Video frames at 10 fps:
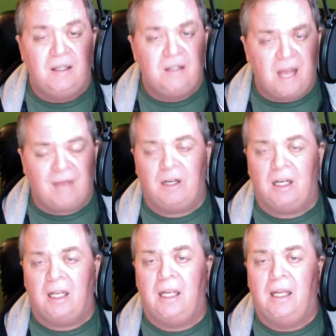
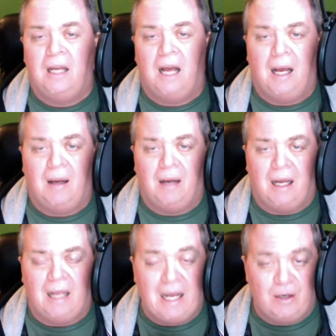Definitely uh, uh,
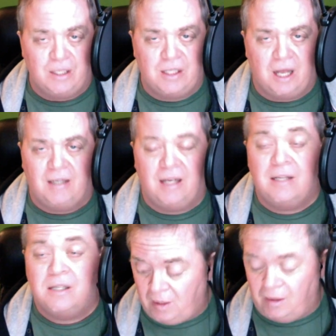enter this
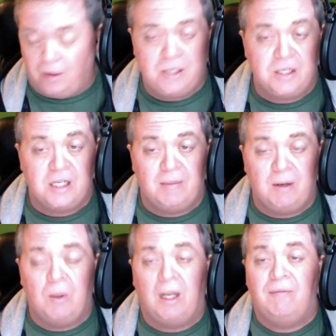contest. This is going to be
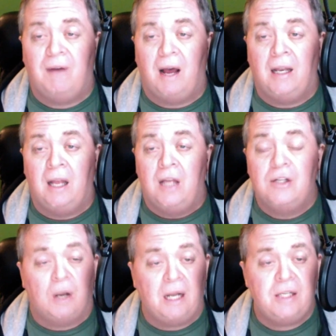really fun.
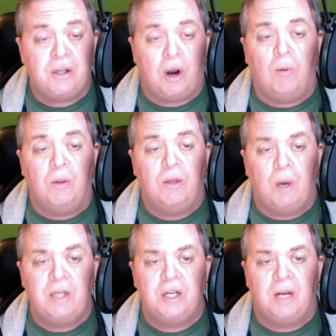So let's start with
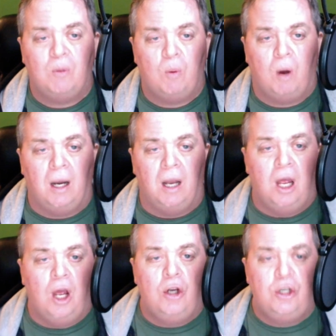question number one.
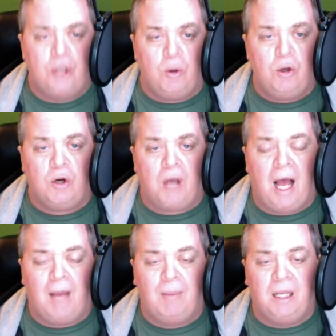Show your
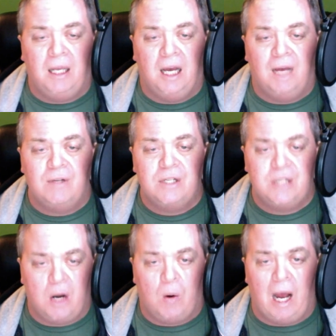copy of a
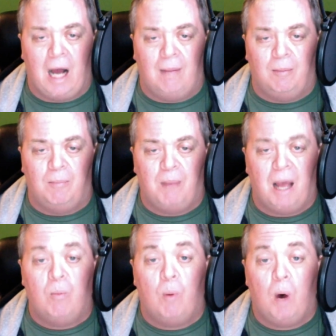solo album by
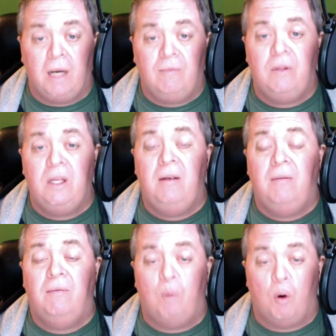one of the
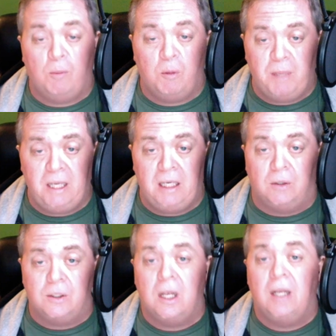former
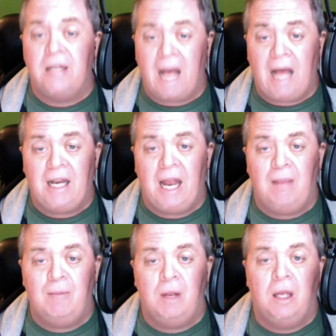Beatles not
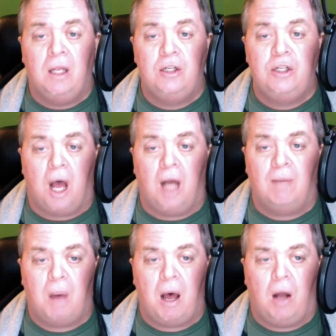named John,
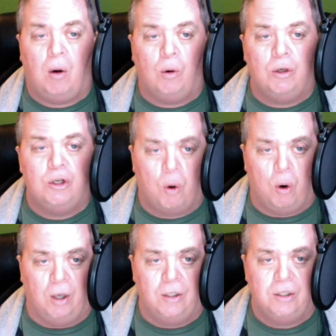Paul, or
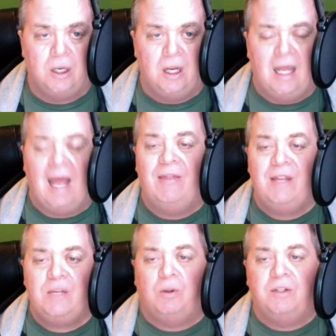George. And
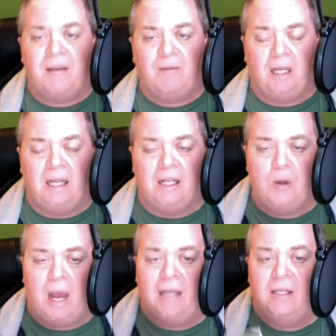this will definitely
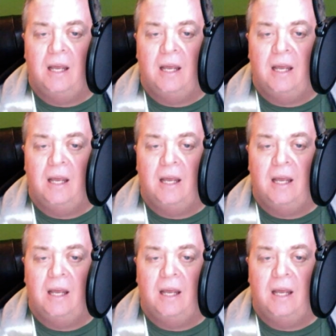attract